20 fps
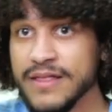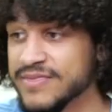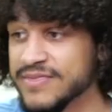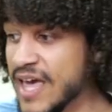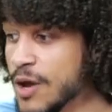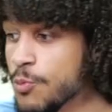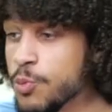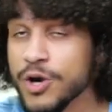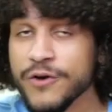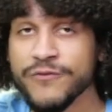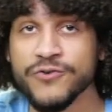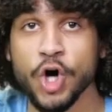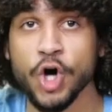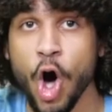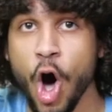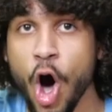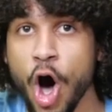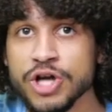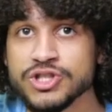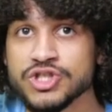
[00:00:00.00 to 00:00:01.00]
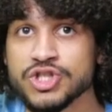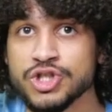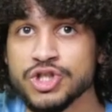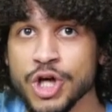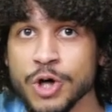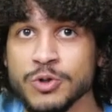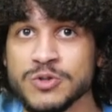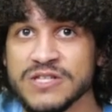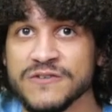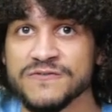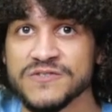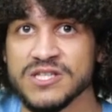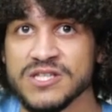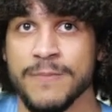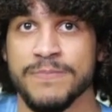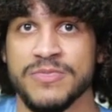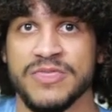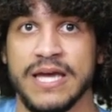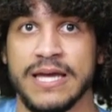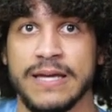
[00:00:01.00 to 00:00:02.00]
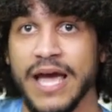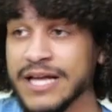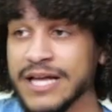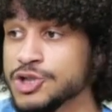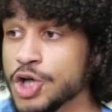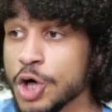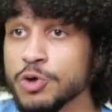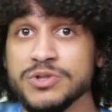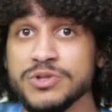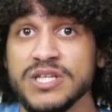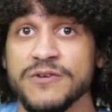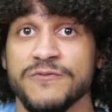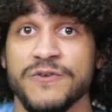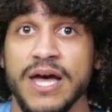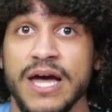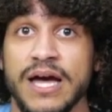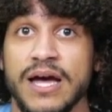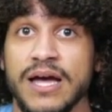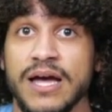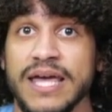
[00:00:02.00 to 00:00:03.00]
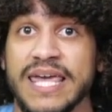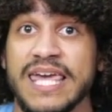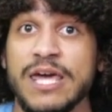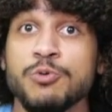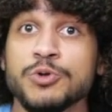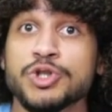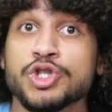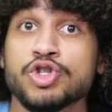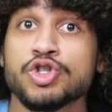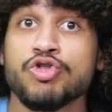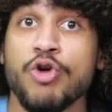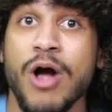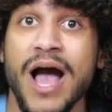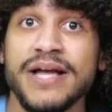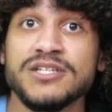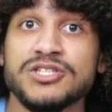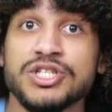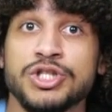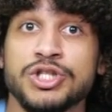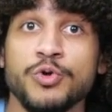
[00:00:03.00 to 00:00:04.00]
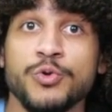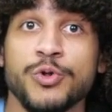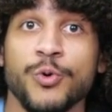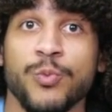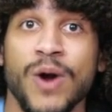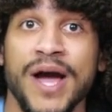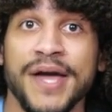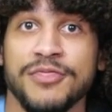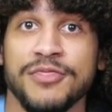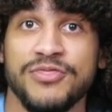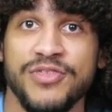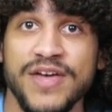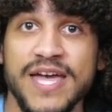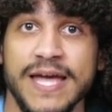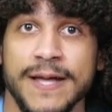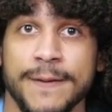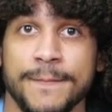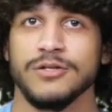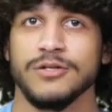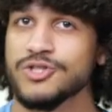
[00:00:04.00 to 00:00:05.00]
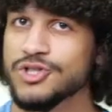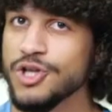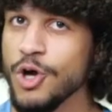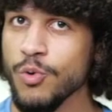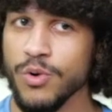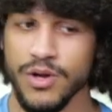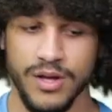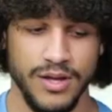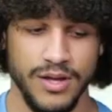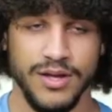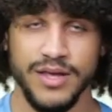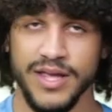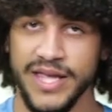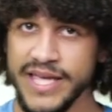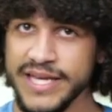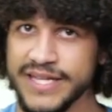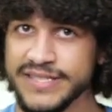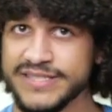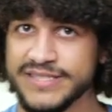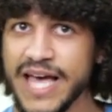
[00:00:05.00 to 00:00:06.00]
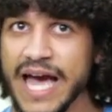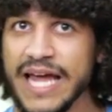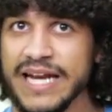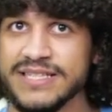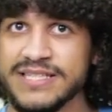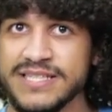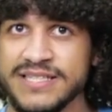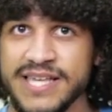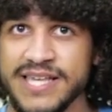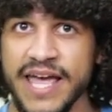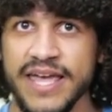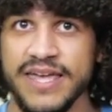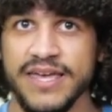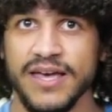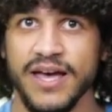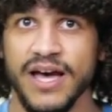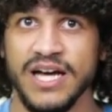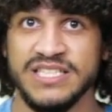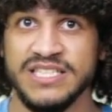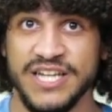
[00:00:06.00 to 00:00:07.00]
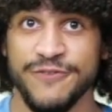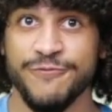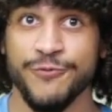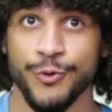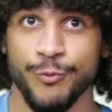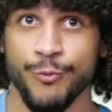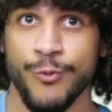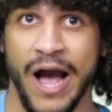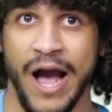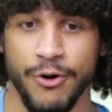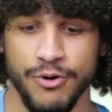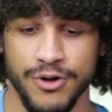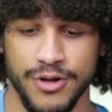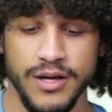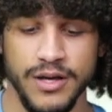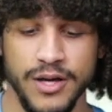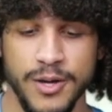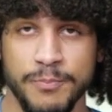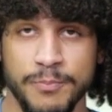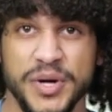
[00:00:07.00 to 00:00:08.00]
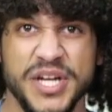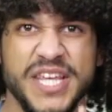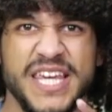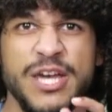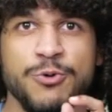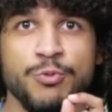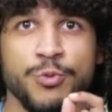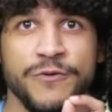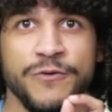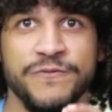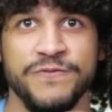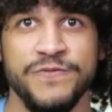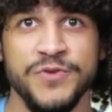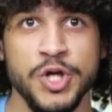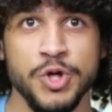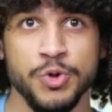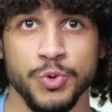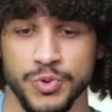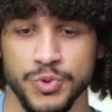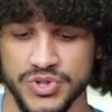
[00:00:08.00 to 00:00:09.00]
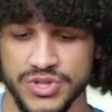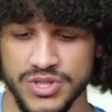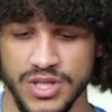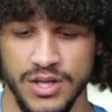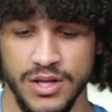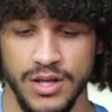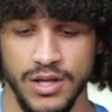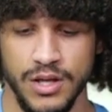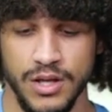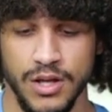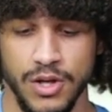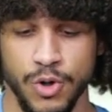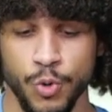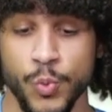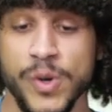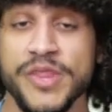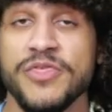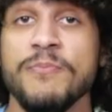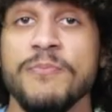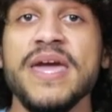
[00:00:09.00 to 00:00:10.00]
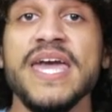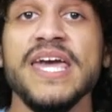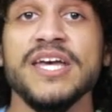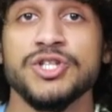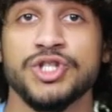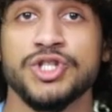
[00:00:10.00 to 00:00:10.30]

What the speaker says: they would have cost Joseph something. And Joseph, he was trying to do the right thing. So he decided to take a different route, but he refused. "With me in